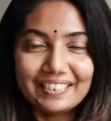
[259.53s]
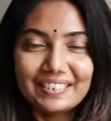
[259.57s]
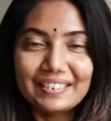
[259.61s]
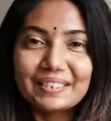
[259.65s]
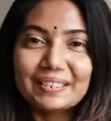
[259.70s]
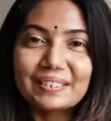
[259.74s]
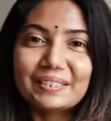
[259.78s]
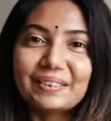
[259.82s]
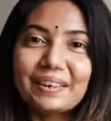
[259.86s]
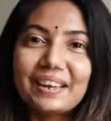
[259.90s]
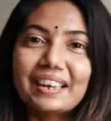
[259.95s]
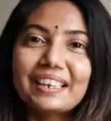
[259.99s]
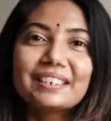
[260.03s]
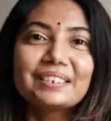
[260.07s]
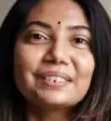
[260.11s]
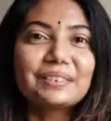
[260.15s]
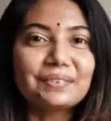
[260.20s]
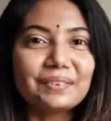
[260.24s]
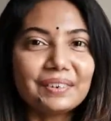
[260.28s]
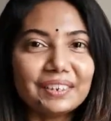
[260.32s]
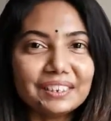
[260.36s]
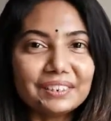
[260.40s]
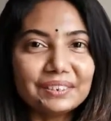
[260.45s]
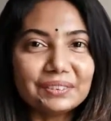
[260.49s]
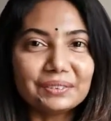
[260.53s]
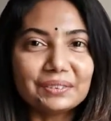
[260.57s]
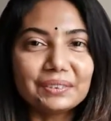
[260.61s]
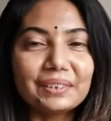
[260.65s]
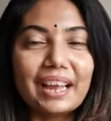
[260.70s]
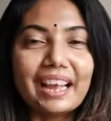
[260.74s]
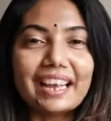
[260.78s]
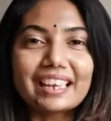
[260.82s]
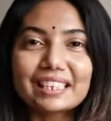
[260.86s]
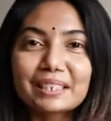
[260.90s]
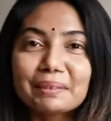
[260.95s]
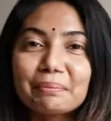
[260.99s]
So I don't want to
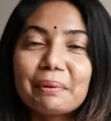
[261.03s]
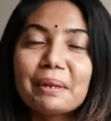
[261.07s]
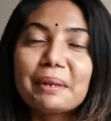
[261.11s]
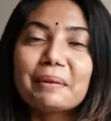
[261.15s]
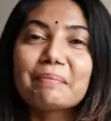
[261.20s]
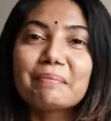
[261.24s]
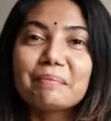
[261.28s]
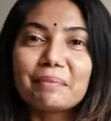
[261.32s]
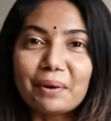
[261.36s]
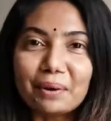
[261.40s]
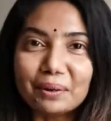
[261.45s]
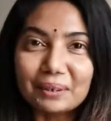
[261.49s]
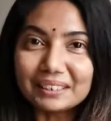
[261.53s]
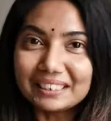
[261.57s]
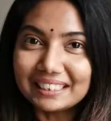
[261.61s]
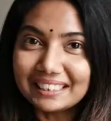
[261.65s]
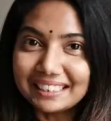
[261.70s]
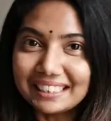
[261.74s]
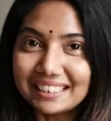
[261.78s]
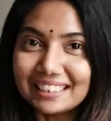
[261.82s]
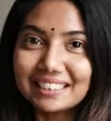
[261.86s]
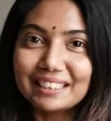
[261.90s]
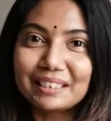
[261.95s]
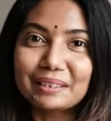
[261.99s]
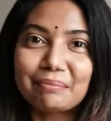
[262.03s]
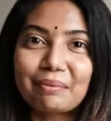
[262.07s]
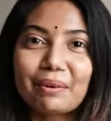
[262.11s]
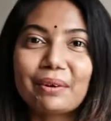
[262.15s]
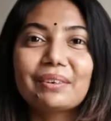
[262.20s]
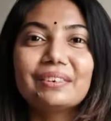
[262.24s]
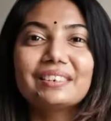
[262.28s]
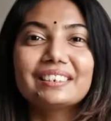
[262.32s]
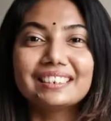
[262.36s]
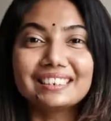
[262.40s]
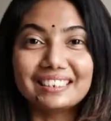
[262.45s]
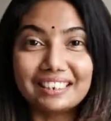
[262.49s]
explain more details
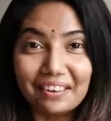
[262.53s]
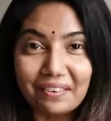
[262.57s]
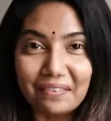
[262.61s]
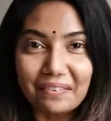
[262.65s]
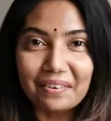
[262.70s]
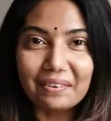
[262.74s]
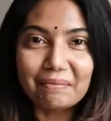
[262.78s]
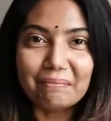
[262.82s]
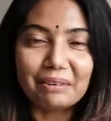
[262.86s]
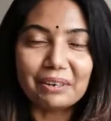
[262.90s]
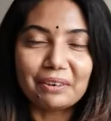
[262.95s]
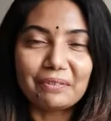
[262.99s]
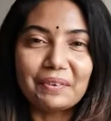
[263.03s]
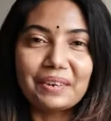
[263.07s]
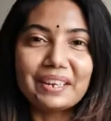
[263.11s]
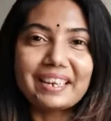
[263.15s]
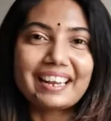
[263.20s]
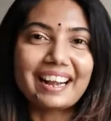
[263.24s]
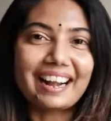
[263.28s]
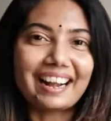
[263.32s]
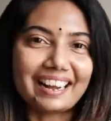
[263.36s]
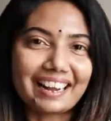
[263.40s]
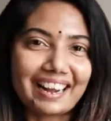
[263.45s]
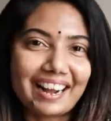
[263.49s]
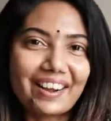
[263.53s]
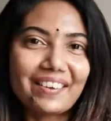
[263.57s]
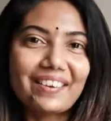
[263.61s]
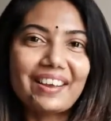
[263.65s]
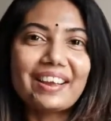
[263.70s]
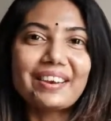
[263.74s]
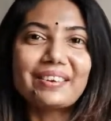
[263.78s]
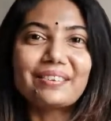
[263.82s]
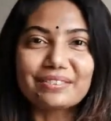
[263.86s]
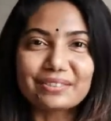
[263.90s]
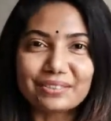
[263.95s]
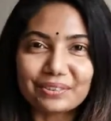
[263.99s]
about the difference between cacao
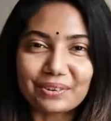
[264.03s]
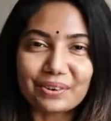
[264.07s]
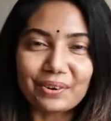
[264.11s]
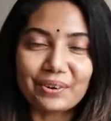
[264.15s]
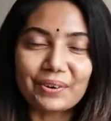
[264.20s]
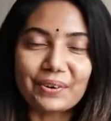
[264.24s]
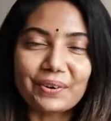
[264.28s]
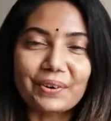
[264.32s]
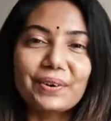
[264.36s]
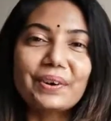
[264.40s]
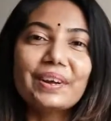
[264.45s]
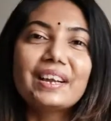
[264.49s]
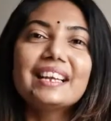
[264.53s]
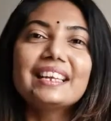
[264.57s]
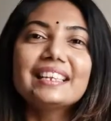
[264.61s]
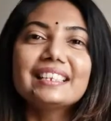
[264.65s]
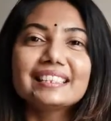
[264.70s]
and also cocoa.